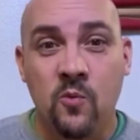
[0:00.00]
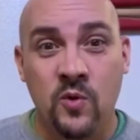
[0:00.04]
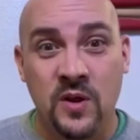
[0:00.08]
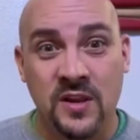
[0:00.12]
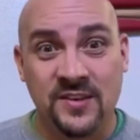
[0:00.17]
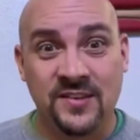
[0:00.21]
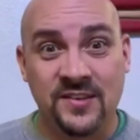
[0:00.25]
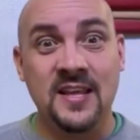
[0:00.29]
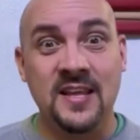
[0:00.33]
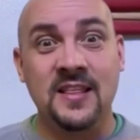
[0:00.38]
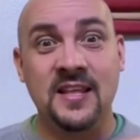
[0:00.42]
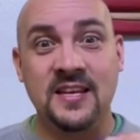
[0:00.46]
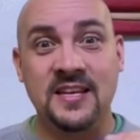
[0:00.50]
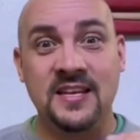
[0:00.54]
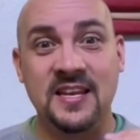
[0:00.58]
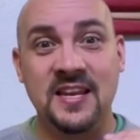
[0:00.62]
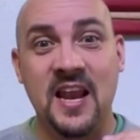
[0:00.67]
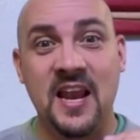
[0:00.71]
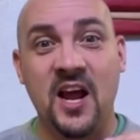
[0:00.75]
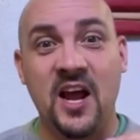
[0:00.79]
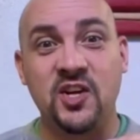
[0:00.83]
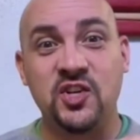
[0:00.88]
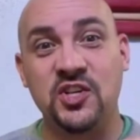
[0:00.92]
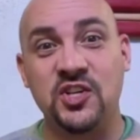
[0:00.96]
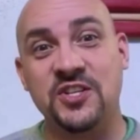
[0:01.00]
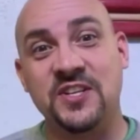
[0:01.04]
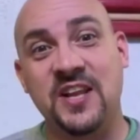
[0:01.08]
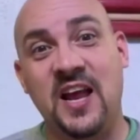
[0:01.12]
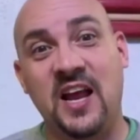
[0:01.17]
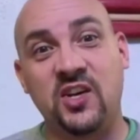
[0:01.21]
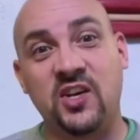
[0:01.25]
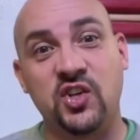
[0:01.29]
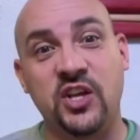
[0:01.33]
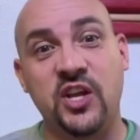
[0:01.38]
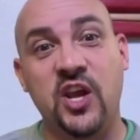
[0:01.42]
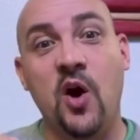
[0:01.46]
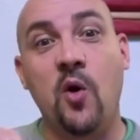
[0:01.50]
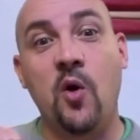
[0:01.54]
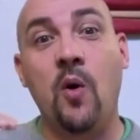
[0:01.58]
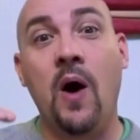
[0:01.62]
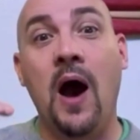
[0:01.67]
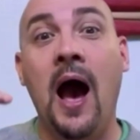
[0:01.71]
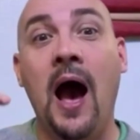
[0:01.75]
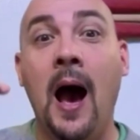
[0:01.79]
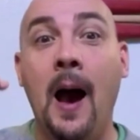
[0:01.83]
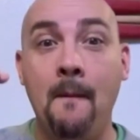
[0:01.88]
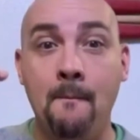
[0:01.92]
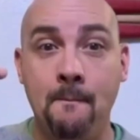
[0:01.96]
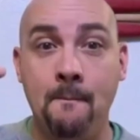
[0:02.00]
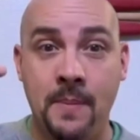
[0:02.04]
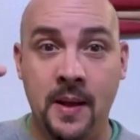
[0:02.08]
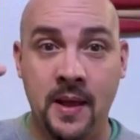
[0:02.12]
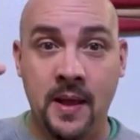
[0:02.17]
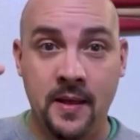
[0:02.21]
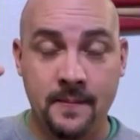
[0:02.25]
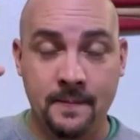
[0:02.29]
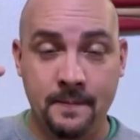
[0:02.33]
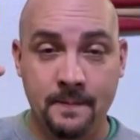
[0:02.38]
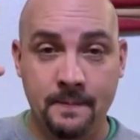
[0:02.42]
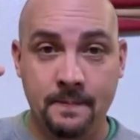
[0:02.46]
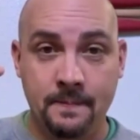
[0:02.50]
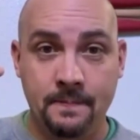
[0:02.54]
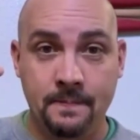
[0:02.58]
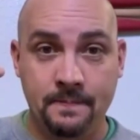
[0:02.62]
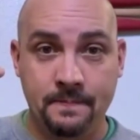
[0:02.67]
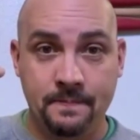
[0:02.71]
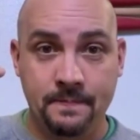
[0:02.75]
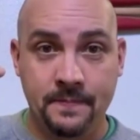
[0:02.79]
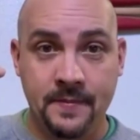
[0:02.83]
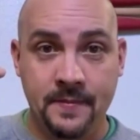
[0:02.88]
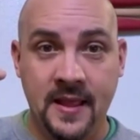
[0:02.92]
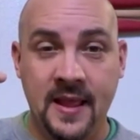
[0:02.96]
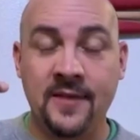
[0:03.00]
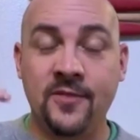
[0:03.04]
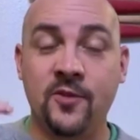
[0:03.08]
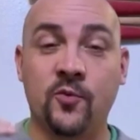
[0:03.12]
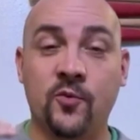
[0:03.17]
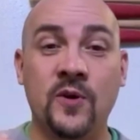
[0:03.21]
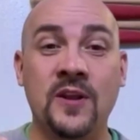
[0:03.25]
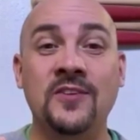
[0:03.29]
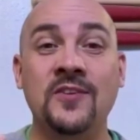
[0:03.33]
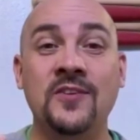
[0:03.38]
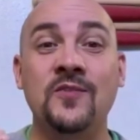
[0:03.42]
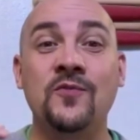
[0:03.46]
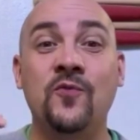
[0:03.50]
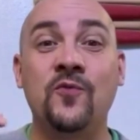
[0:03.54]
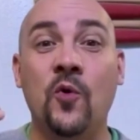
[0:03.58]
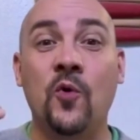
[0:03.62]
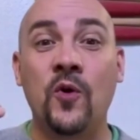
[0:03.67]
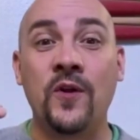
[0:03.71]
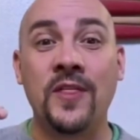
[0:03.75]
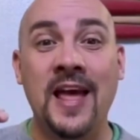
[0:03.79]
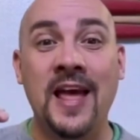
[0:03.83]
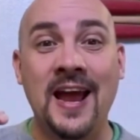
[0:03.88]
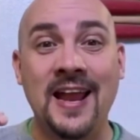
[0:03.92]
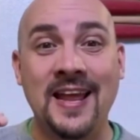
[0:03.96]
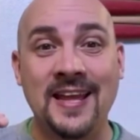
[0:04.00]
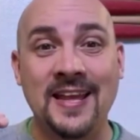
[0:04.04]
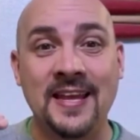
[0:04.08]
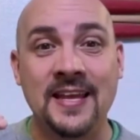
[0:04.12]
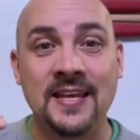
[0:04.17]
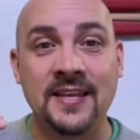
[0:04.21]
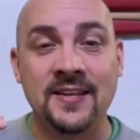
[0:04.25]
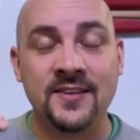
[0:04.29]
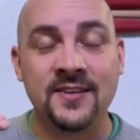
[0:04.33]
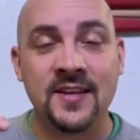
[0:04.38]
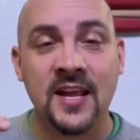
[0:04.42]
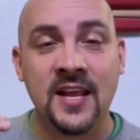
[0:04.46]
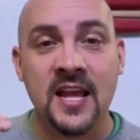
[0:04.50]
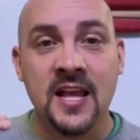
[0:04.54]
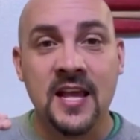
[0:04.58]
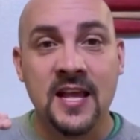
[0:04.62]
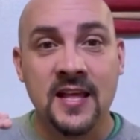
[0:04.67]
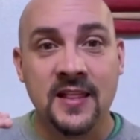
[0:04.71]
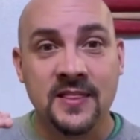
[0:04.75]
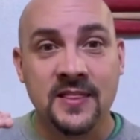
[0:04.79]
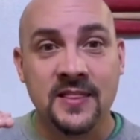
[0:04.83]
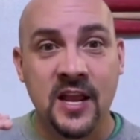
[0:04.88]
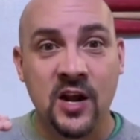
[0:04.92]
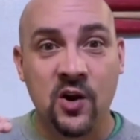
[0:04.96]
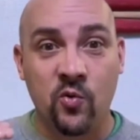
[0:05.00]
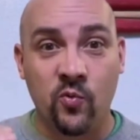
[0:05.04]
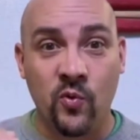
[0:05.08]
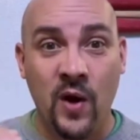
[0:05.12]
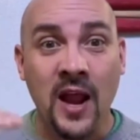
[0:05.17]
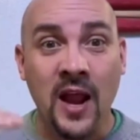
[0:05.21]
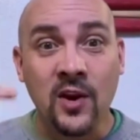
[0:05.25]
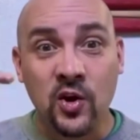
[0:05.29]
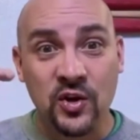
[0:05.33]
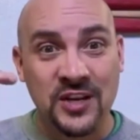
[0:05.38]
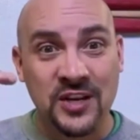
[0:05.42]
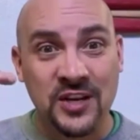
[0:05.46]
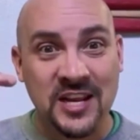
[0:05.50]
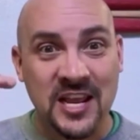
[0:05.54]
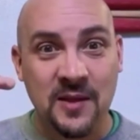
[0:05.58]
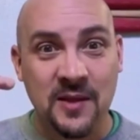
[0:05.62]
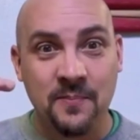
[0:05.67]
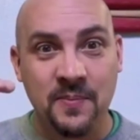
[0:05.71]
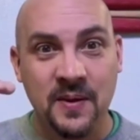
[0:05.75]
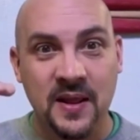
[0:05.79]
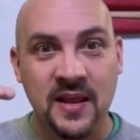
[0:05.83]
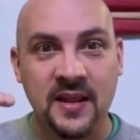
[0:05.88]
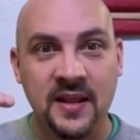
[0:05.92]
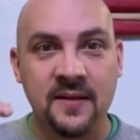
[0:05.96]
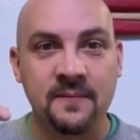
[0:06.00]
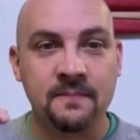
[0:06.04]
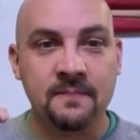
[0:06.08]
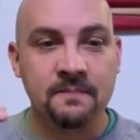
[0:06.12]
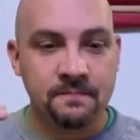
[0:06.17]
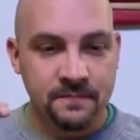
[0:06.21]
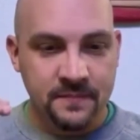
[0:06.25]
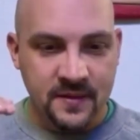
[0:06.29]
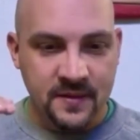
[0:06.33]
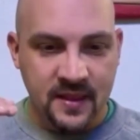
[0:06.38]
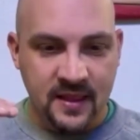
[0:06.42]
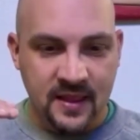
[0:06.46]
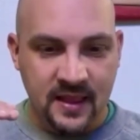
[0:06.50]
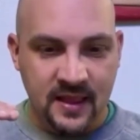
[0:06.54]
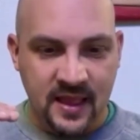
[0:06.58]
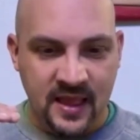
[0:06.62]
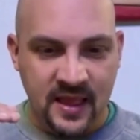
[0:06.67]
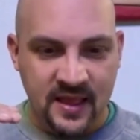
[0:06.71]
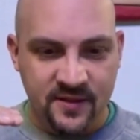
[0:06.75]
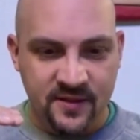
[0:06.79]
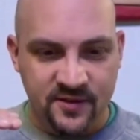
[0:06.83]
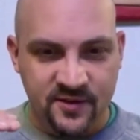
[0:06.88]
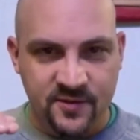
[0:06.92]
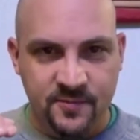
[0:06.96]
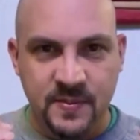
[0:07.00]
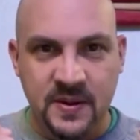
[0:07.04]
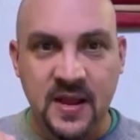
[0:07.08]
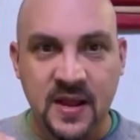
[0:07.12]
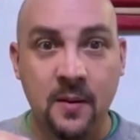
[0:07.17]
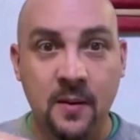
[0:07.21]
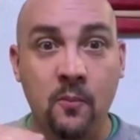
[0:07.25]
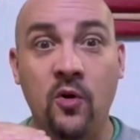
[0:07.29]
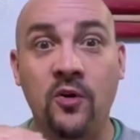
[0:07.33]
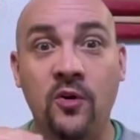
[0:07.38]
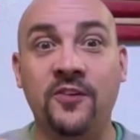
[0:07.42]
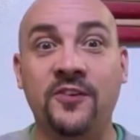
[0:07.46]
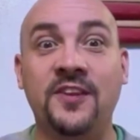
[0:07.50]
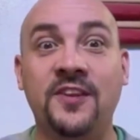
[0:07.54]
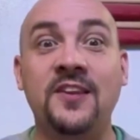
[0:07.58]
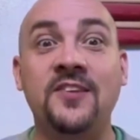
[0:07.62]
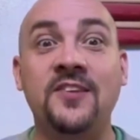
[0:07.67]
we see that deductions actually go up. And the reason for that is their record keeping has become more